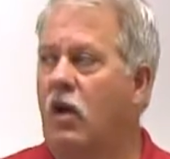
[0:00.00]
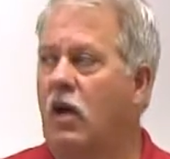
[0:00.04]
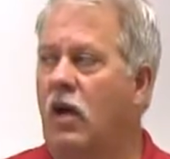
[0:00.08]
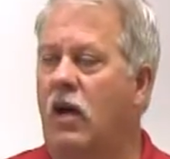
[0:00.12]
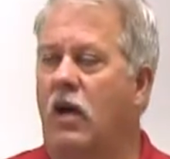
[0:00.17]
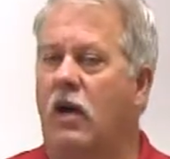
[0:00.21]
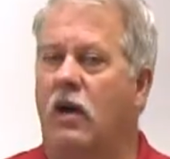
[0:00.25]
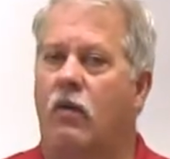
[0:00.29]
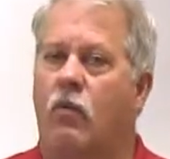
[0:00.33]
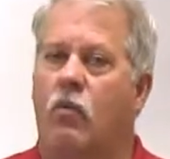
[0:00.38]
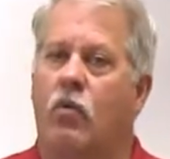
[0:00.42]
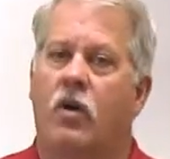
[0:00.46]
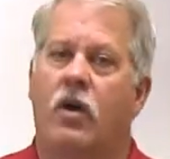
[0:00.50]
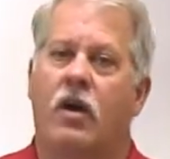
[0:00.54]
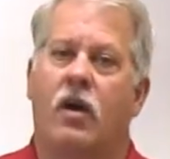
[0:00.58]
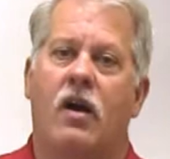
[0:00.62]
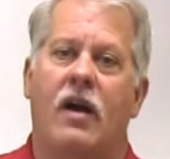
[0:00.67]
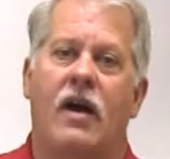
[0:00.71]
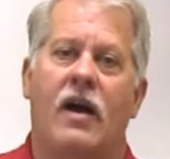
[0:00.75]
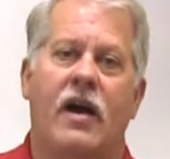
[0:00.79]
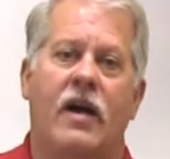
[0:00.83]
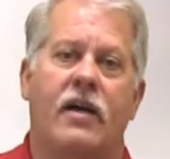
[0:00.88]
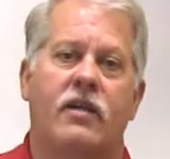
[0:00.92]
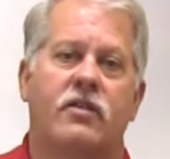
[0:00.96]
Uh, we are
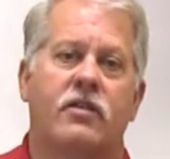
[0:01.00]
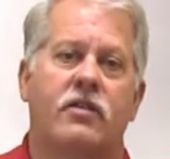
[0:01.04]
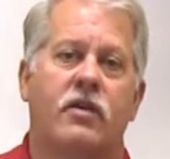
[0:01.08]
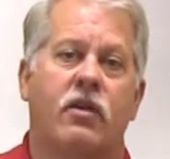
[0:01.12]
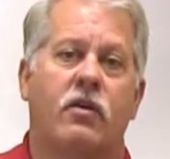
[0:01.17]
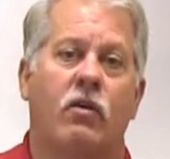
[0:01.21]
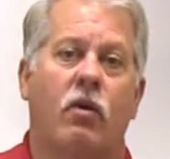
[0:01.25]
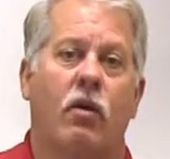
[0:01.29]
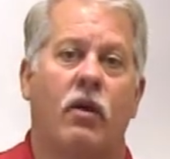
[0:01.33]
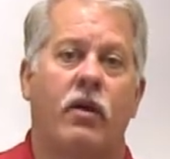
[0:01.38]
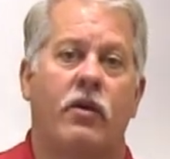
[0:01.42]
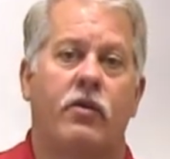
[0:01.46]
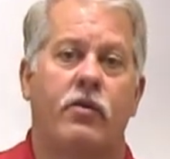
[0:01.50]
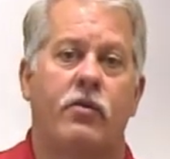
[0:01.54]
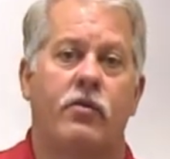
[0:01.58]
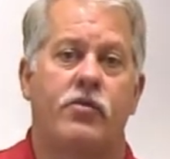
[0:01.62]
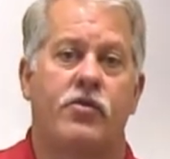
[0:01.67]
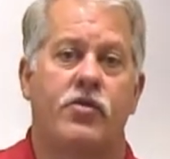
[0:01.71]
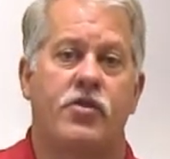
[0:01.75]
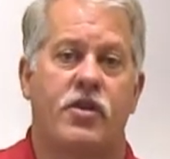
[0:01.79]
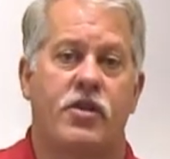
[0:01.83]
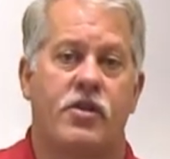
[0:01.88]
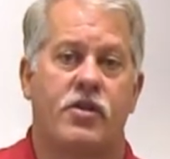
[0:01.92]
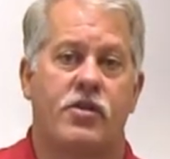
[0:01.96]
actually going to
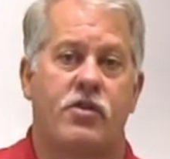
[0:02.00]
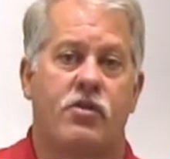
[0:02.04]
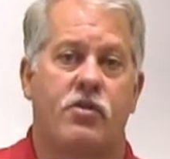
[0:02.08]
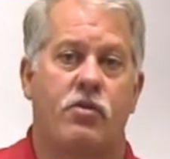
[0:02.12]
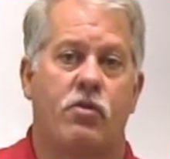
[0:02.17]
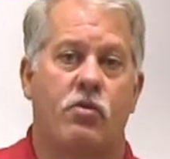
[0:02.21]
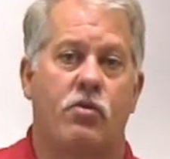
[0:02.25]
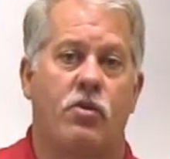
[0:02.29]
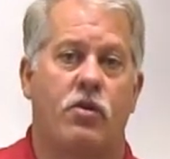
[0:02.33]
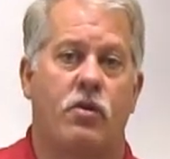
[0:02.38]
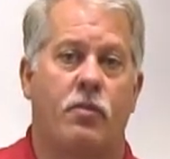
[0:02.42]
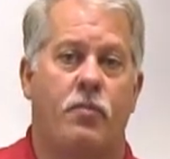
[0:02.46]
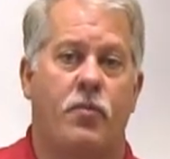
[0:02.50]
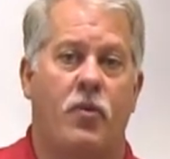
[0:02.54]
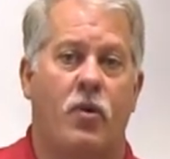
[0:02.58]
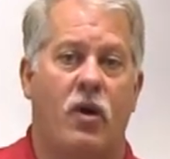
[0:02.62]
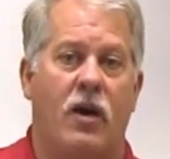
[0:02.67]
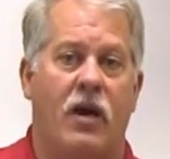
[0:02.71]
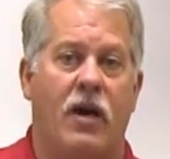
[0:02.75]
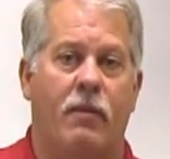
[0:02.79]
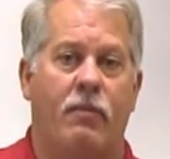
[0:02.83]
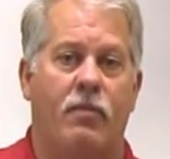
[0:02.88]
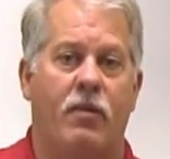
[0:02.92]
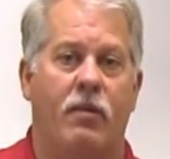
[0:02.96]
just do the
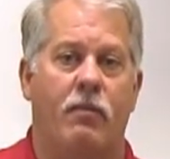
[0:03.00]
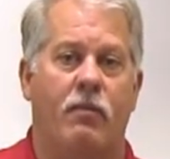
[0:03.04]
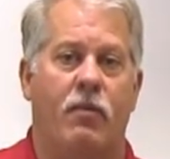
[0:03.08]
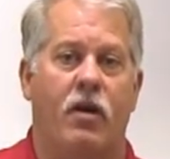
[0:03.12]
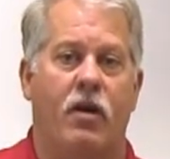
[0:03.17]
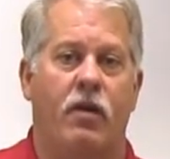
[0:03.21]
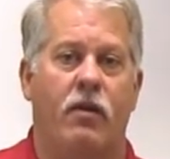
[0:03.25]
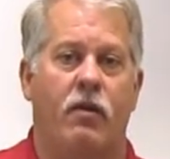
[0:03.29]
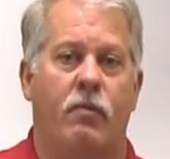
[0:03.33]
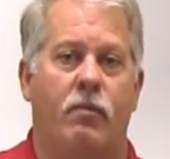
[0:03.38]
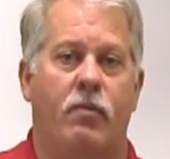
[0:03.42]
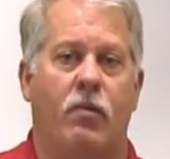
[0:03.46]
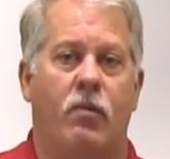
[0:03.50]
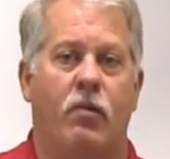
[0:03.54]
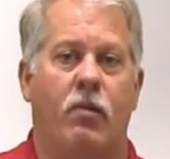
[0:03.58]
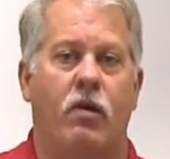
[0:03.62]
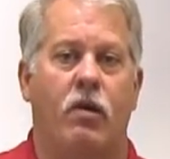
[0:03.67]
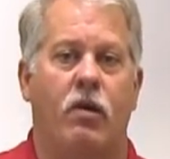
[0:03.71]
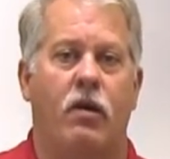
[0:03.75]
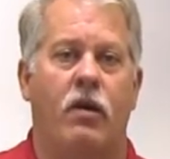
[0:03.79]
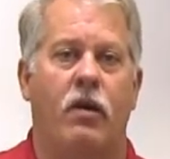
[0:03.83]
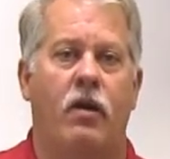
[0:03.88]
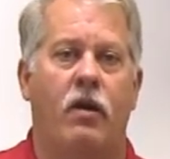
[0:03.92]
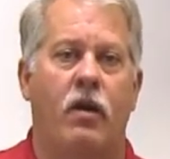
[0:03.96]
problem on the
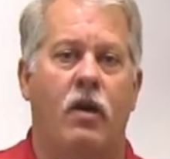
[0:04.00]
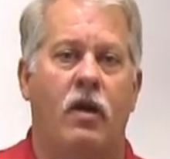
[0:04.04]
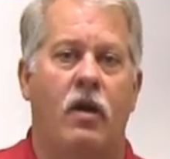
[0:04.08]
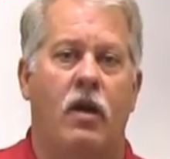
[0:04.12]
board.